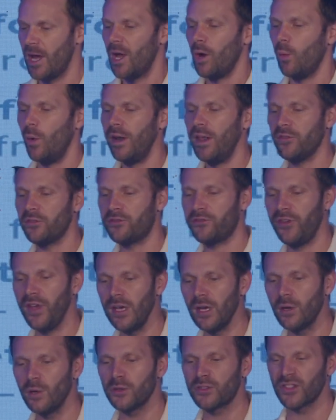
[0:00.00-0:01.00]
When it
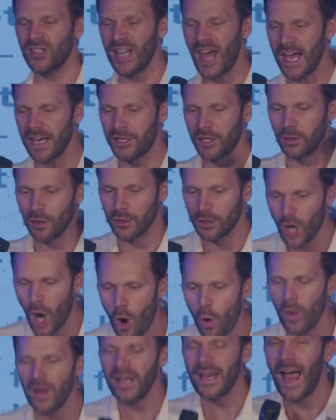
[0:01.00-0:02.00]
feels like you're
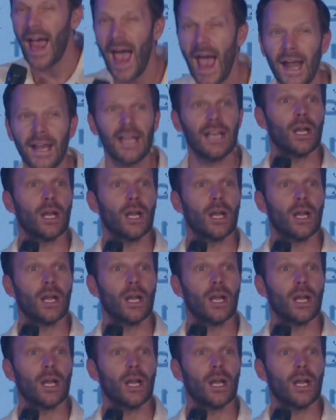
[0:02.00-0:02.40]
going at it